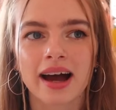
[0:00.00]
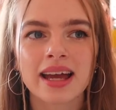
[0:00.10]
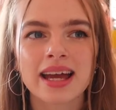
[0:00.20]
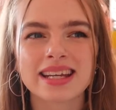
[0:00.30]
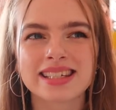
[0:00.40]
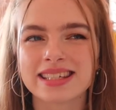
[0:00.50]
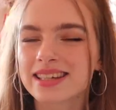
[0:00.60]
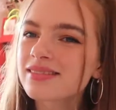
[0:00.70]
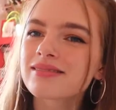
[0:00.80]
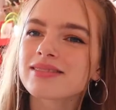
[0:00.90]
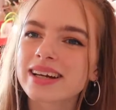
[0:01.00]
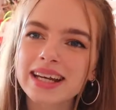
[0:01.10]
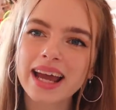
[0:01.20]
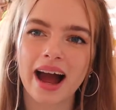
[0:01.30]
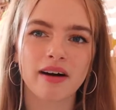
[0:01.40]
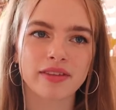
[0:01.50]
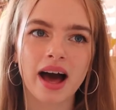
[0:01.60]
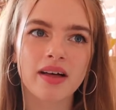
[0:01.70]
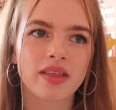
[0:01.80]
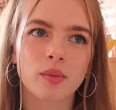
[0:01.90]
at didn't really have
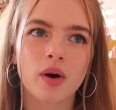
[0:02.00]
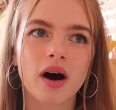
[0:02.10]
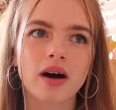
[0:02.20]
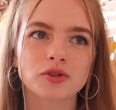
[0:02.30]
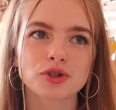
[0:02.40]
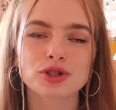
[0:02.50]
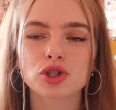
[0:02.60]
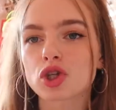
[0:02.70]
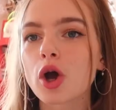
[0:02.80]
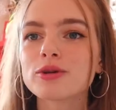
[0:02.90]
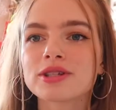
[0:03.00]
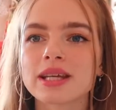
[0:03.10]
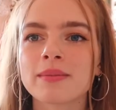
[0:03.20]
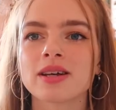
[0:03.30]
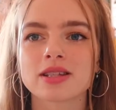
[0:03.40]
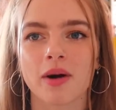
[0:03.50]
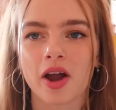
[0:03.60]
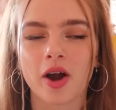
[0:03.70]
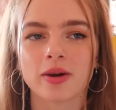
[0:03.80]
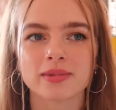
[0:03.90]
that. They were just so similar to
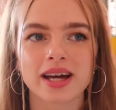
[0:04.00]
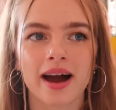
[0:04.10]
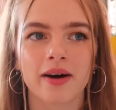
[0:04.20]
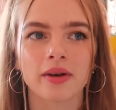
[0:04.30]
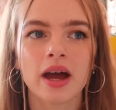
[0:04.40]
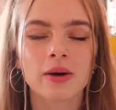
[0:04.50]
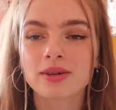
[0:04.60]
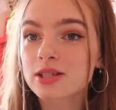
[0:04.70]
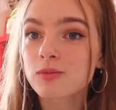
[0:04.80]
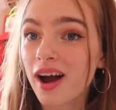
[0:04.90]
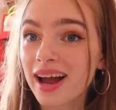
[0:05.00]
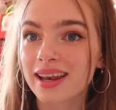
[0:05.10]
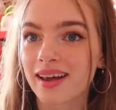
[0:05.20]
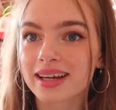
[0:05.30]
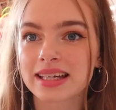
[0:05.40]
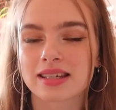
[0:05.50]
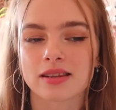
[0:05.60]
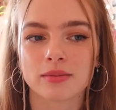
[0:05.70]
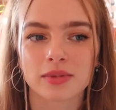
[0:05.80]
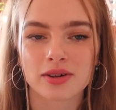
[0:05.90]
my hometown, which is why I liked
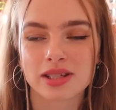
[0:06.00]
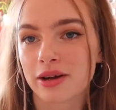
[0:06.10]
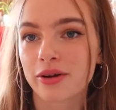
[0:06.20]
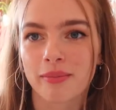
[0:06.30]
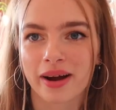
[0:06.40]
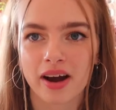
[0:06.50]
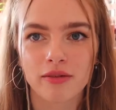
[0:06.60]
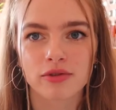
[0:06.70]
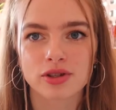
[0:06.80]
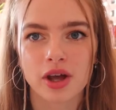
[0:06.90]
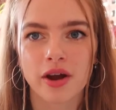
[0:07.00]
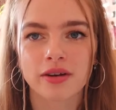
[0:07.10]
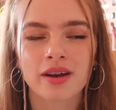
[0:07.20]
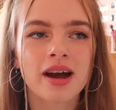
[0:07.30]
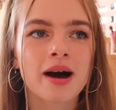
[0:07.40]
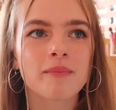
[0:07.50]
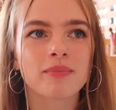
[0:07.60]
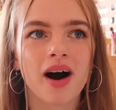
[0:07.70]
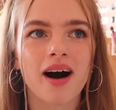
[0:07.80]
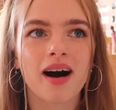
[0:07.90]
them, because they were in my comfort zone.
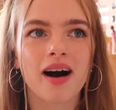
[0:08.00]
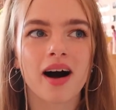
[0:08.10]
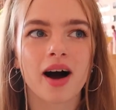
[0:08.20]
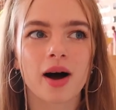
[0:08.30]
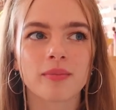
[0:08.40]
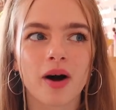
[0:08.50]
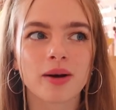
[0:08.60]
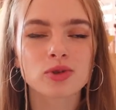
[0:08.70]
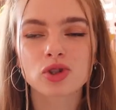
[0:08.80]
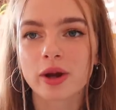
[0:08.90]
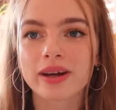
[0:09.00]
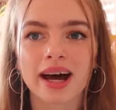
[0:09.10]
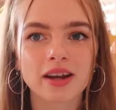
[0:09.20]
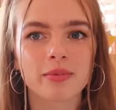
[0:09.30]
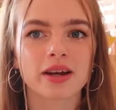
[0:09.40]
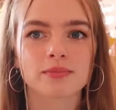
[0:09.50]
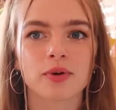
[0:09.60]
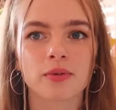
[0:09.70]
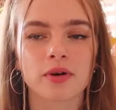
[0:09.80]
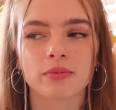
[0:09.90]
But I'm so glad I picked
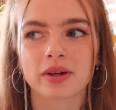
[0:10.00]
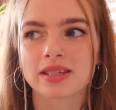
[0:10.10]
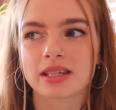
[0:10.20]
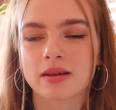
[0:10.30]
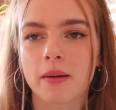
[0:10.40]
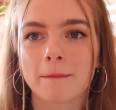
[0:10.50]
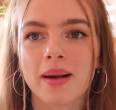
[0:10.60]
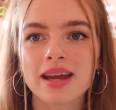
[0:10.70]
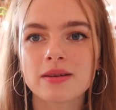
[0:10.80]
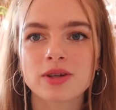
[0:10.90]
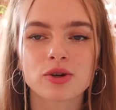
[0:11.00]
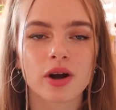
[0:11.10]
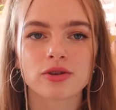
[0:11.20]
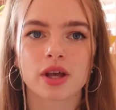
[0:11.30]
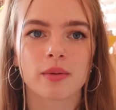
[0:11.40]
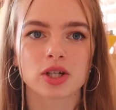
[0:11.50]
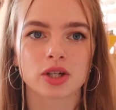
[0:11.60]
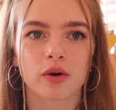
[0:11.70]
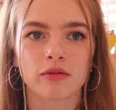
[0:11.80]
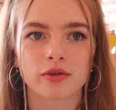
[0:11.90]
Bournemouth, because it's made me grow so much
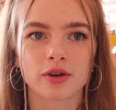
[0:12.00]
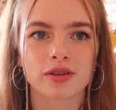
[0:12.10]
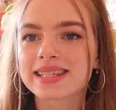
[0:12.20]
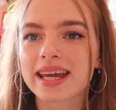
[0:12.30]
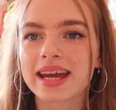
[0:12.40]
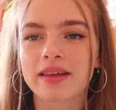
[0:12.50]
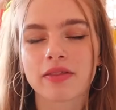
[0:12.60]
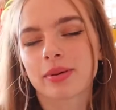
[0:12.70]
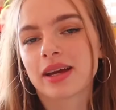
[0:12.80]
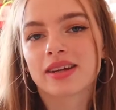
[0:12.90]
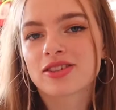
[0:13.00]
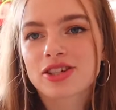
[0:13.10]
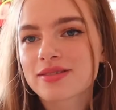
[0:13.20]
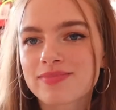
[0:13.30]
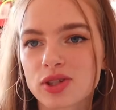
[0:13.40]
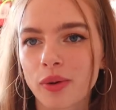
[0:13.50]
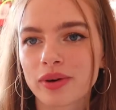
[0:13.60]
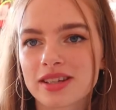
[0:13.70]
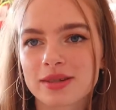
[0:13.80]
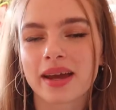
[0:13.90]
in confidence. Obviously the beach
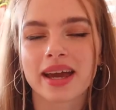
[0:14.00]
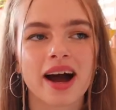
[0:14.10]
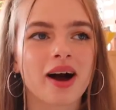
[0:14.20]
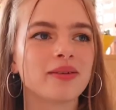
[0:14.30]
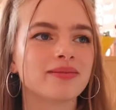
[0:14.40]
sold it to me.